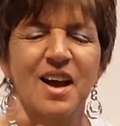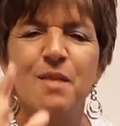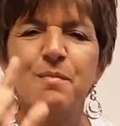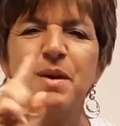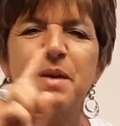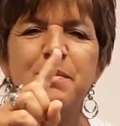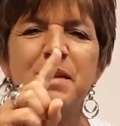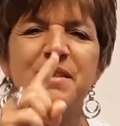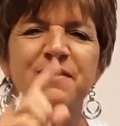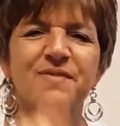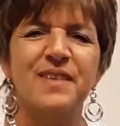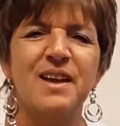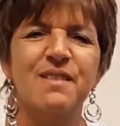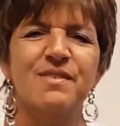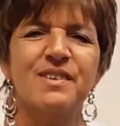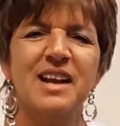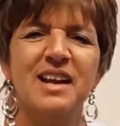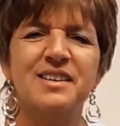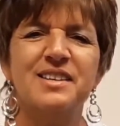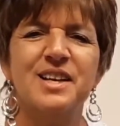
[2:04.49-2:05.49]
But my
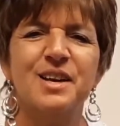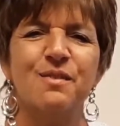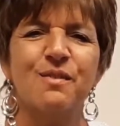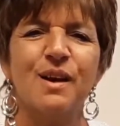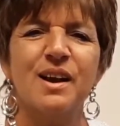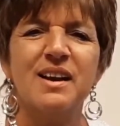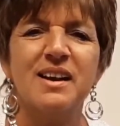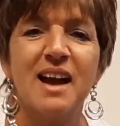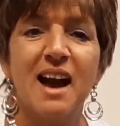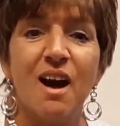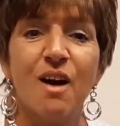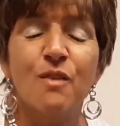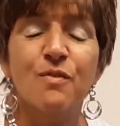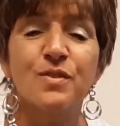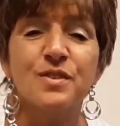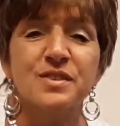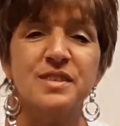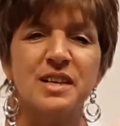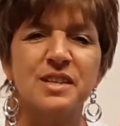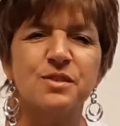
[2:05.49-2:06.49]
favorite idea right now
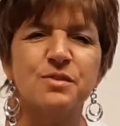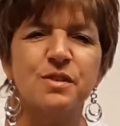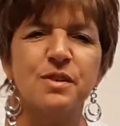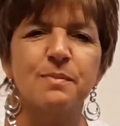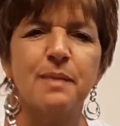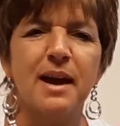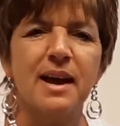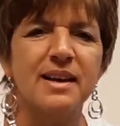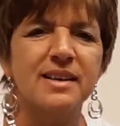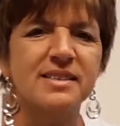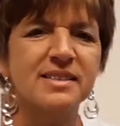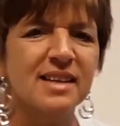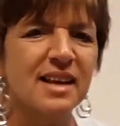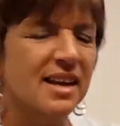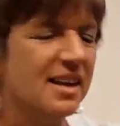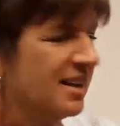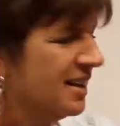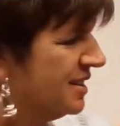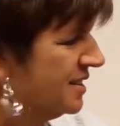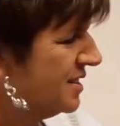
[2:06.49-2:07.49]
for sensory bags
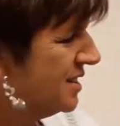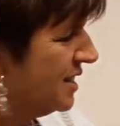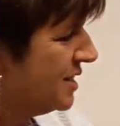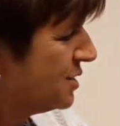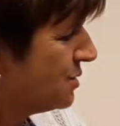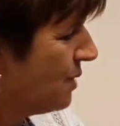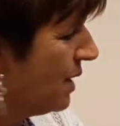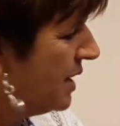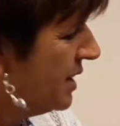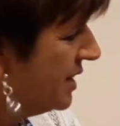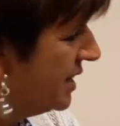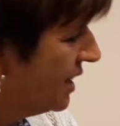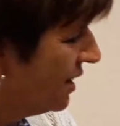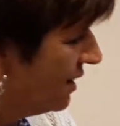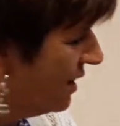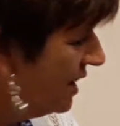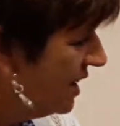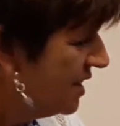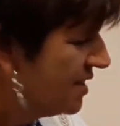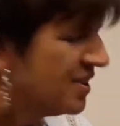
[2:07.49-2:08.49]
is this right
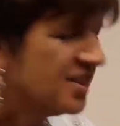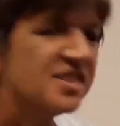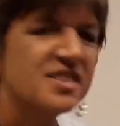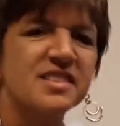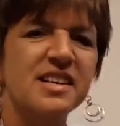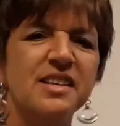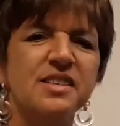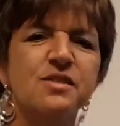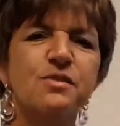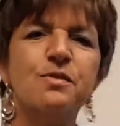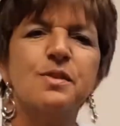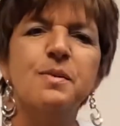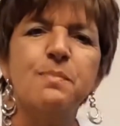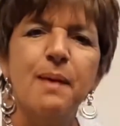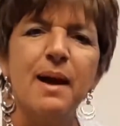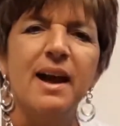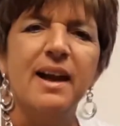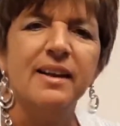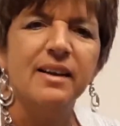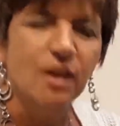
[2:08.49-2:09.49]
here, the sensory
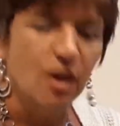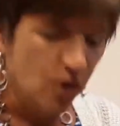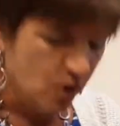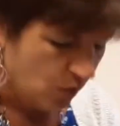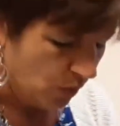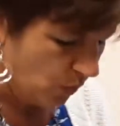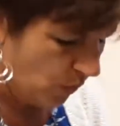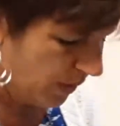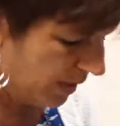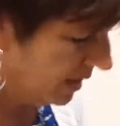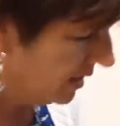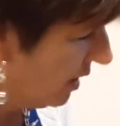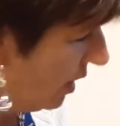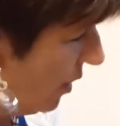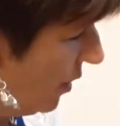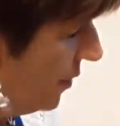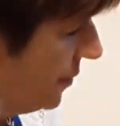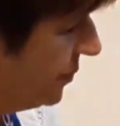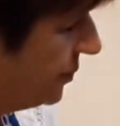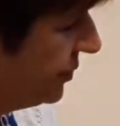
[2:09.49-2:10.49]
bag
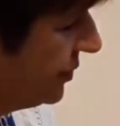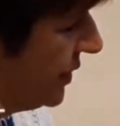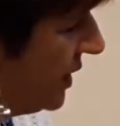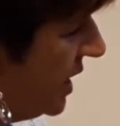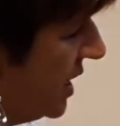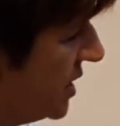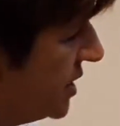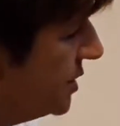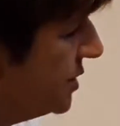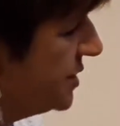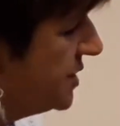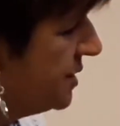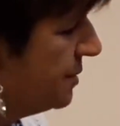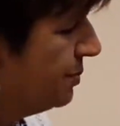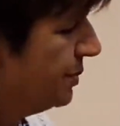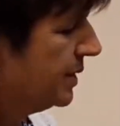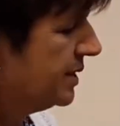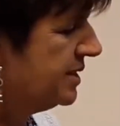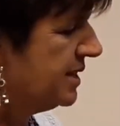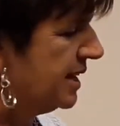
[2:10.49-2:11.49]
window. You
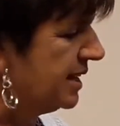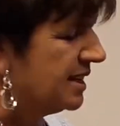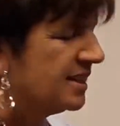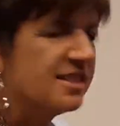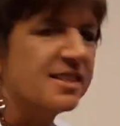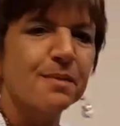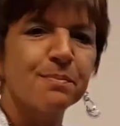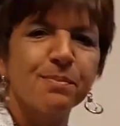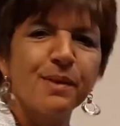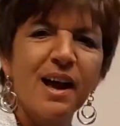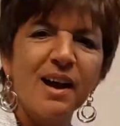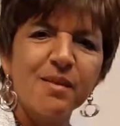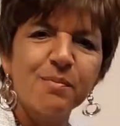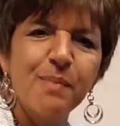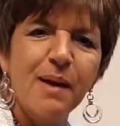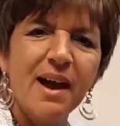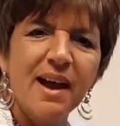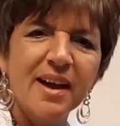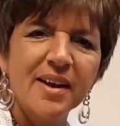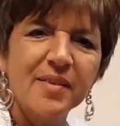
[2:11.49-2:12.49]
simply take a Ziploc
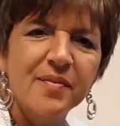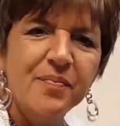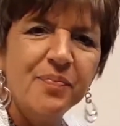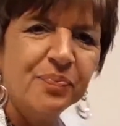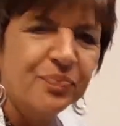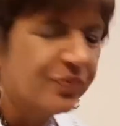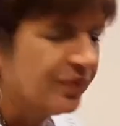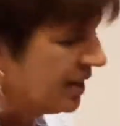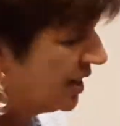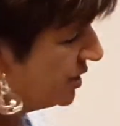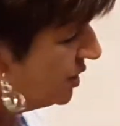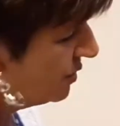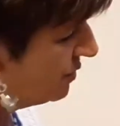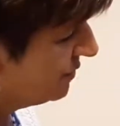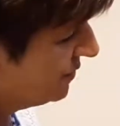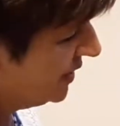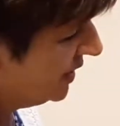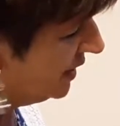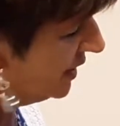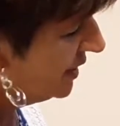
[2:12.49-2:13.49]
bag and you
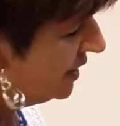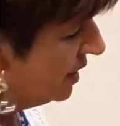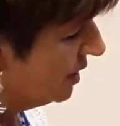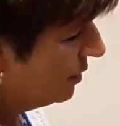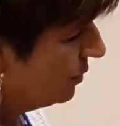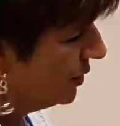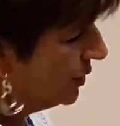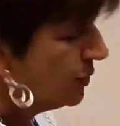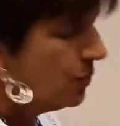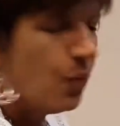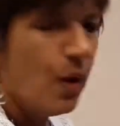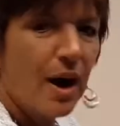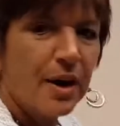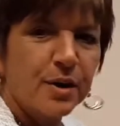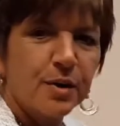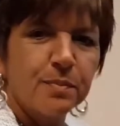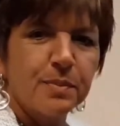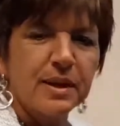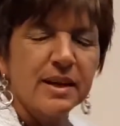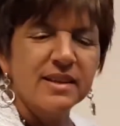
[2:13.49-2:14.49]
fill it with
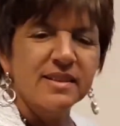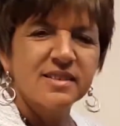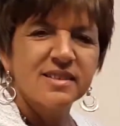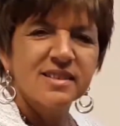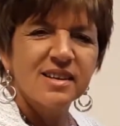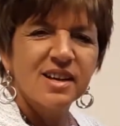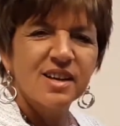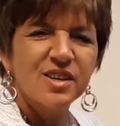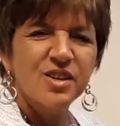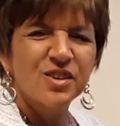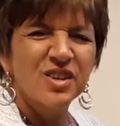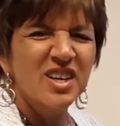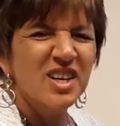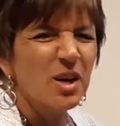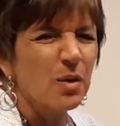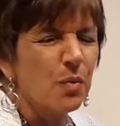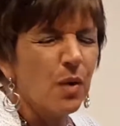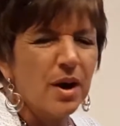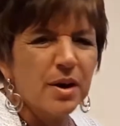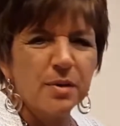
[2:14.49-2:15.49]
water beads. You can
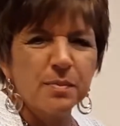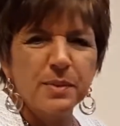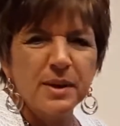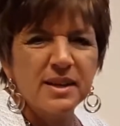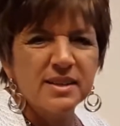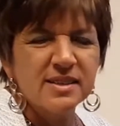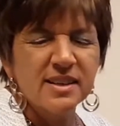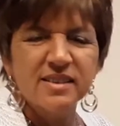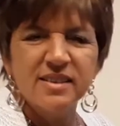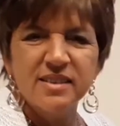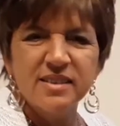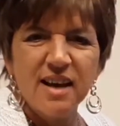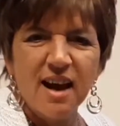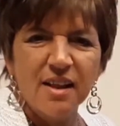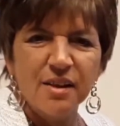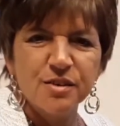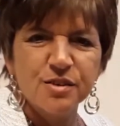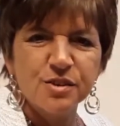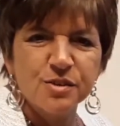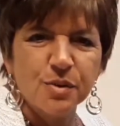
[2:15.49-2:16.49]
get water beads at the
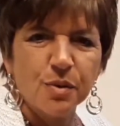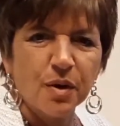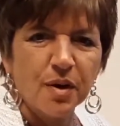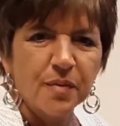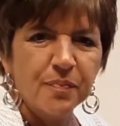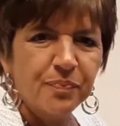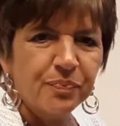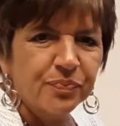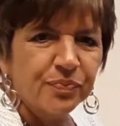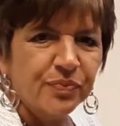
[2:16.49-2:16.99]
dollar store.